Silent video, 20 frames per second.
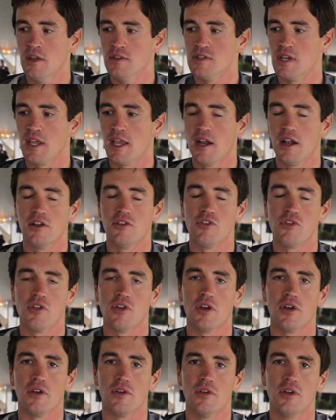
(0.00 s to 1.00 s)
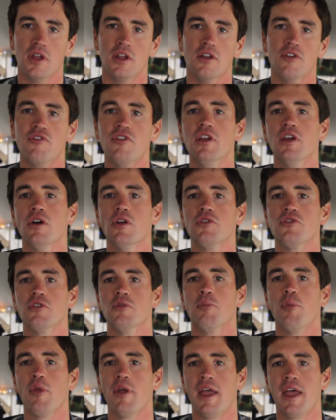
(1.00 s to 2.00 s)
to get into the into fields
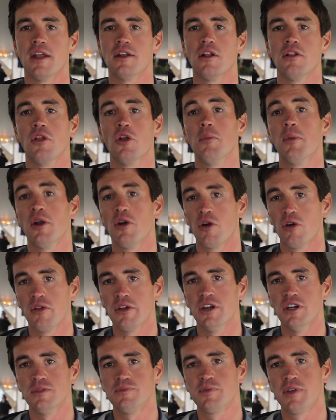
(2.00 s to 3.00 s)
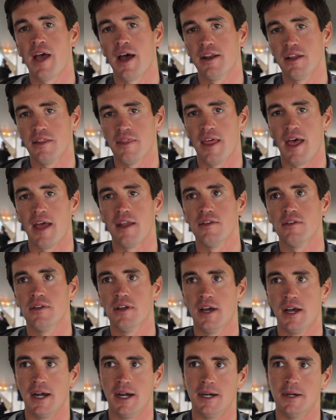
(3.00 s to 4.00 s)
and plant a little bit earlier, kind of in that
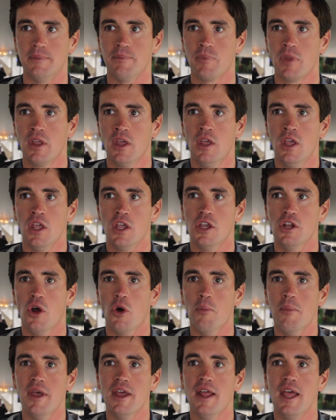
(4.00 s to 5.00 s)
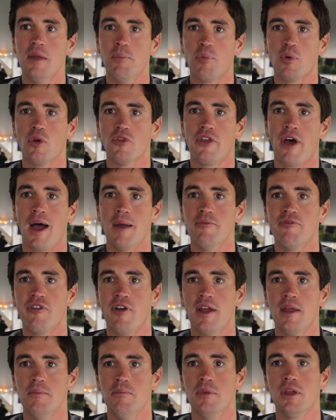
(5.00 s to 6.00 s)
um, you know mid-April
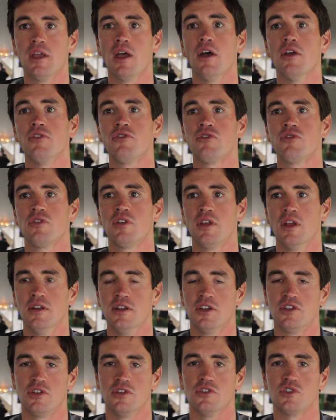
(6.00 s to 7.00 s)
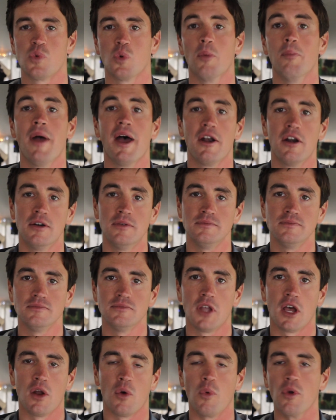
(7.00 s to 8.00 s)
timeframe because conditions were better.
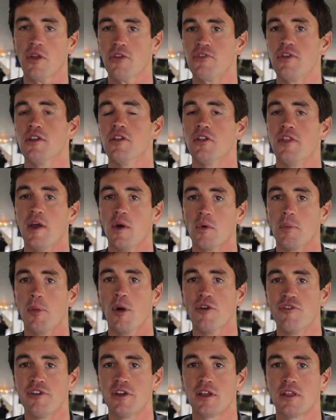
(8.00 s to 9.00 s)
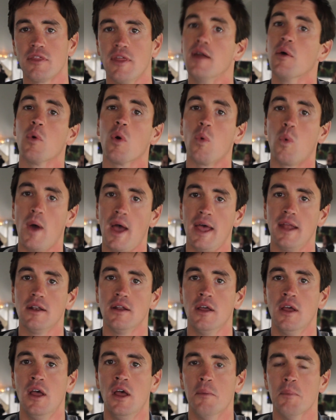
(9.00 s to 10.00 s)
I don't want to say that they were perfect; they were wet,
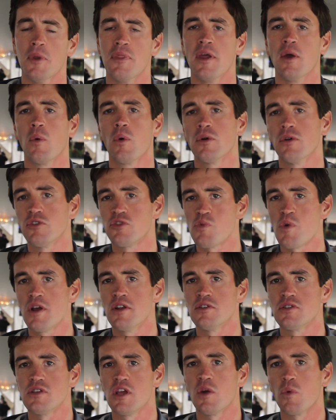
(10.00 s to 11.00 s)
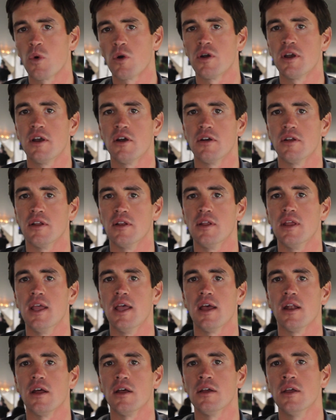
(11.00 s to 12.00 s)
but they weren't as wet as they were here in
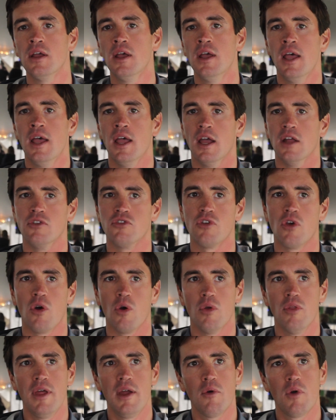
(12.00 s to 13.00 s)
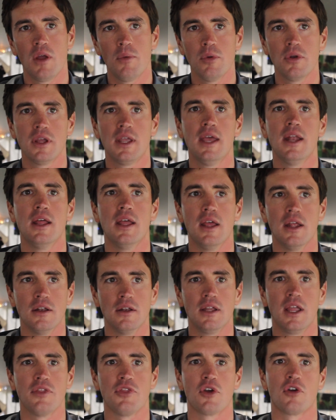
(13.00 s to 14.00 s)
Indiana. And so they were able to get
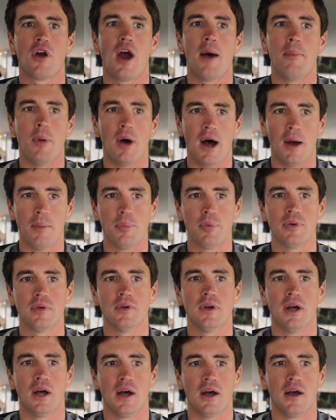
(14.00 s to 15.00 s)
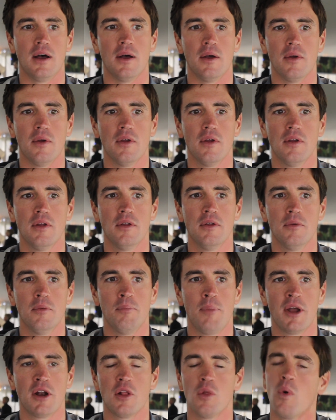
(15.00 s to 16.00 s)
in, get the crop up uh,
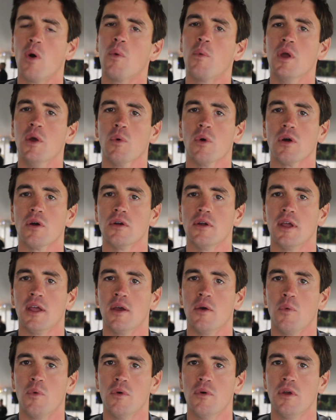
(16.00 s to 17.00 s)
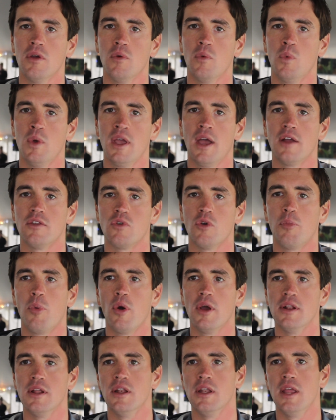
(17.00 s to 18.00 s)
better than what we were. And we got to a
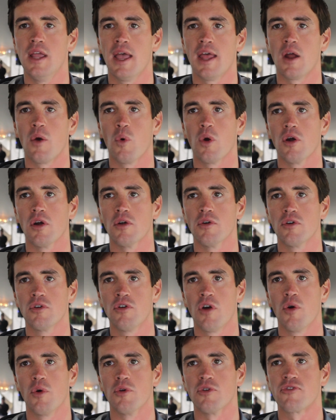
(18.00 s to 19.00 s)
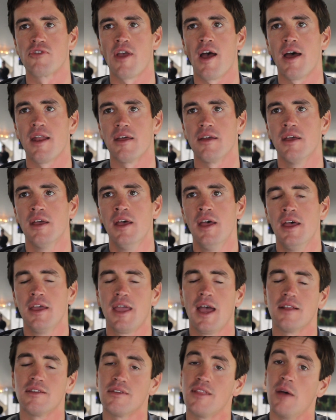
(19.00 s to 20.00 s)
point in Indiana where growers kind of
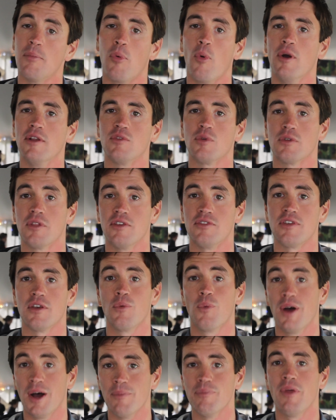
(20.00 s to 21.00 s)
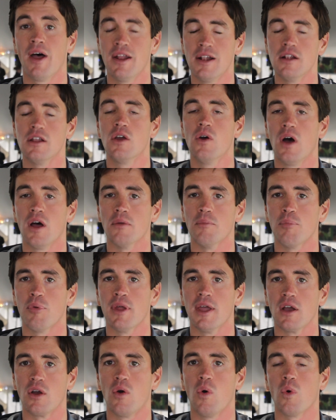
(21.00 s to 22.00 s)
got to that point where they said, well, I need to go out and
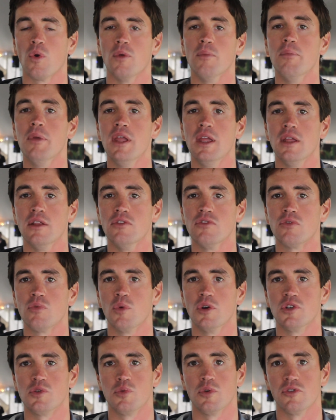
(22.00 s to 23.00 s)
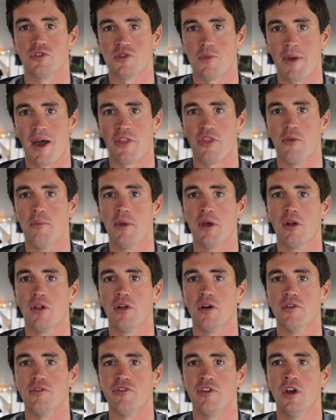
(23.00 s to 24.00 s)
plant corn and beans, which was about the middle
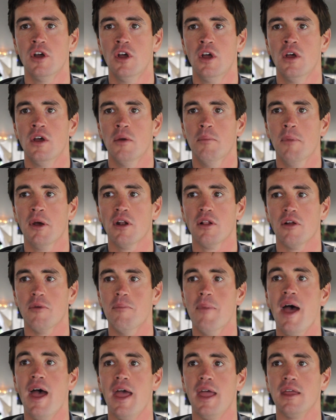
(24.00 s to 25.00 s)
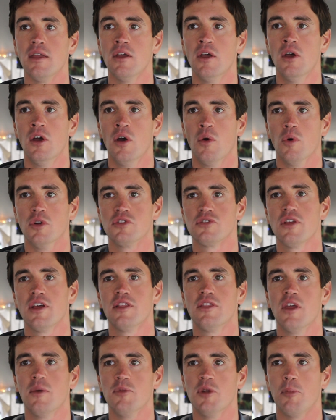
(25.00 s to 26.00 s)
of middle of May, which
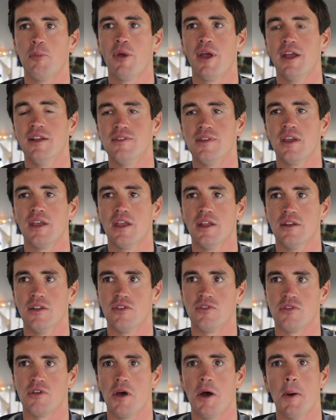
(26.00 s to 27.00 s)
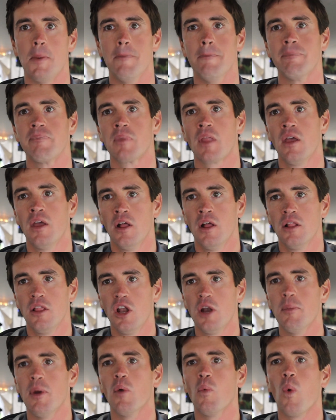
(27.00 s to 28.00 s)
led them to planting into some a
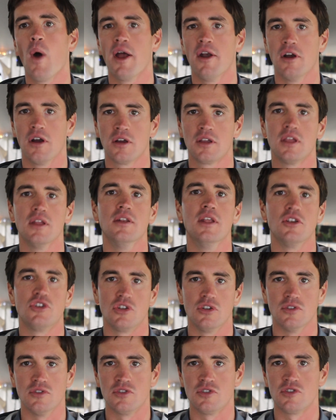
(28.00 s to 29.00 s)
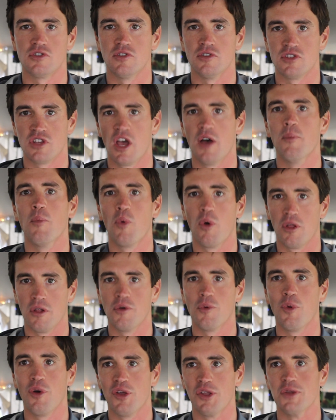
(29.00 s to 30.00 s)
little bit wetter conditions. And some will,
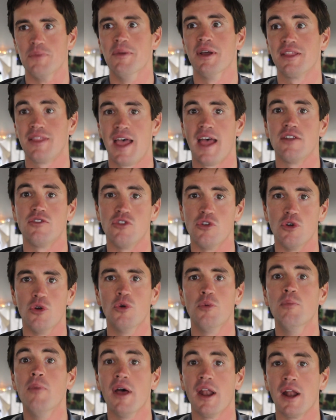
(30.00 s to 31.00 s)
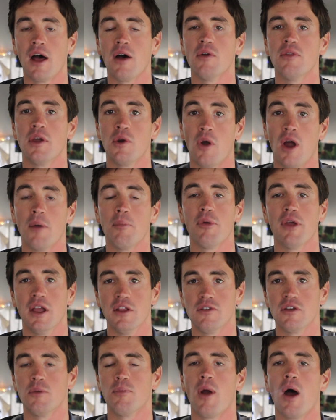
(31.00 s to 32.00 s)
will admit that too. Been out, they were out
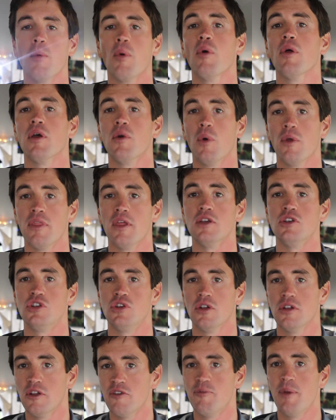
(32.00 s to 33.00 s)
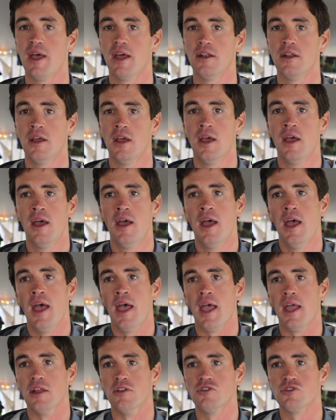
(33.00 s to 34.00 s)
planting probably when they shouldn't have been,
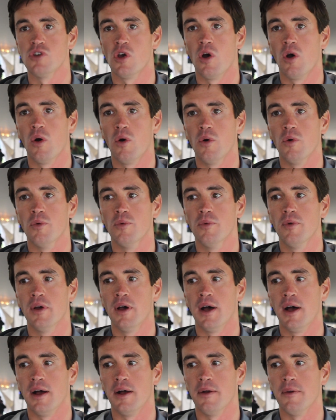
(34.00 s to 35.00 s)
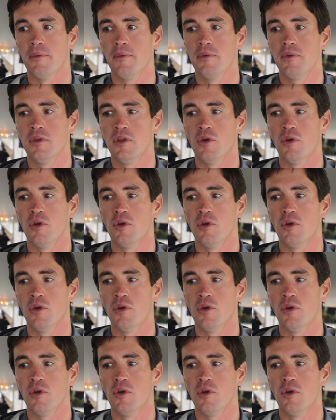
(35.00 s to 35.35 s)
and so. Uh,